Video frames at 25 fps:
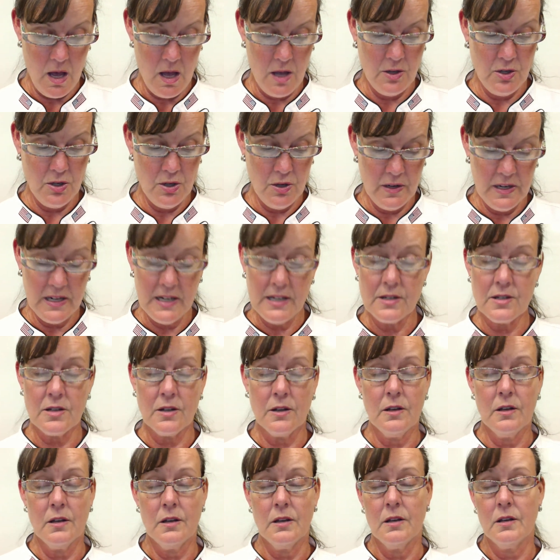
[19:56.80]
You need
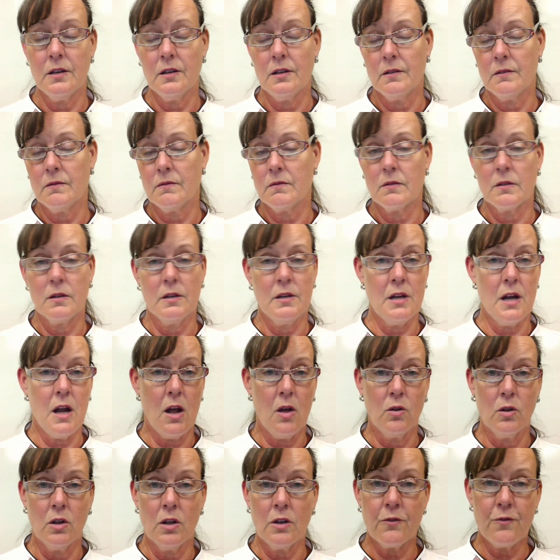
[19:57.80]
to,
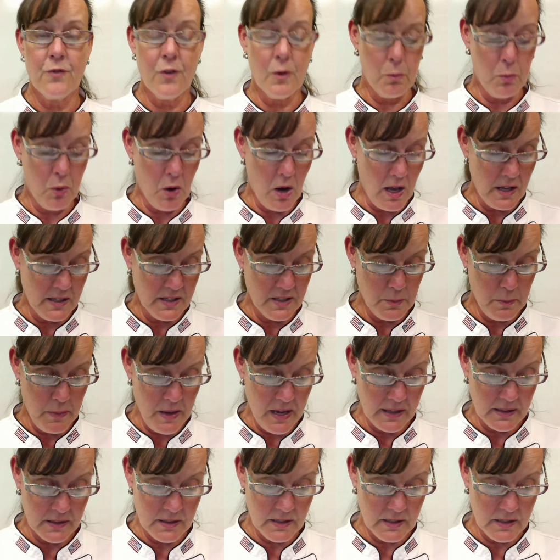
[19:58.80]
look for prospects